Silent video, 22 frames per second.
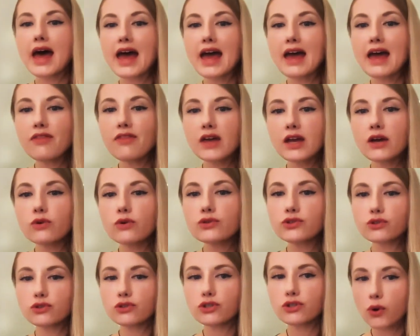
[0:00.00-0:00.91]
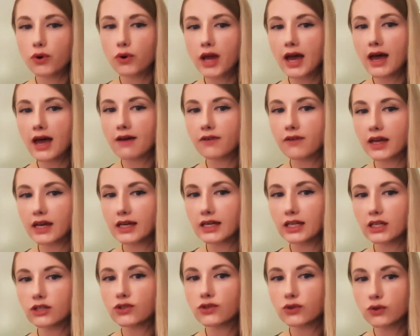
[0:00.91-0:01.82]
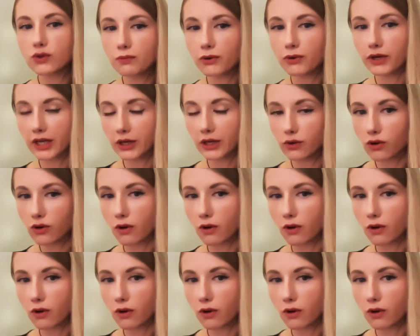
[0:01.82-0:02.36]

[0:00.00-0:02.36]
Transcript: And they also don't have any superego